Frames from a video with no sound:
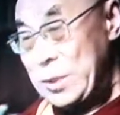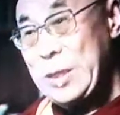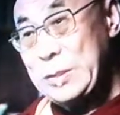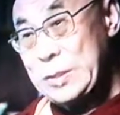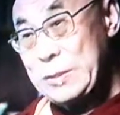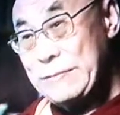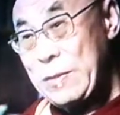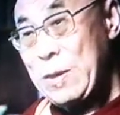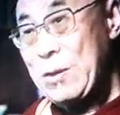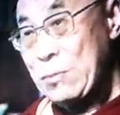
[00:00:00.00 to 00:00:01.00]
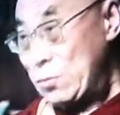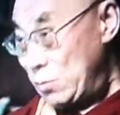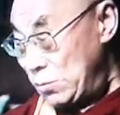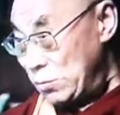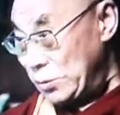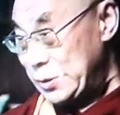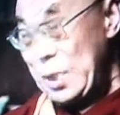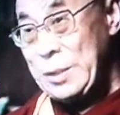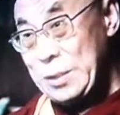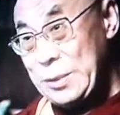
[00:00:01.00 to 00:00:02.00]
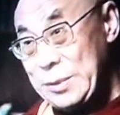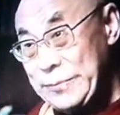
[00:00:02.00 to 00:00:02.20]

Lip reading: right, for our own struggle,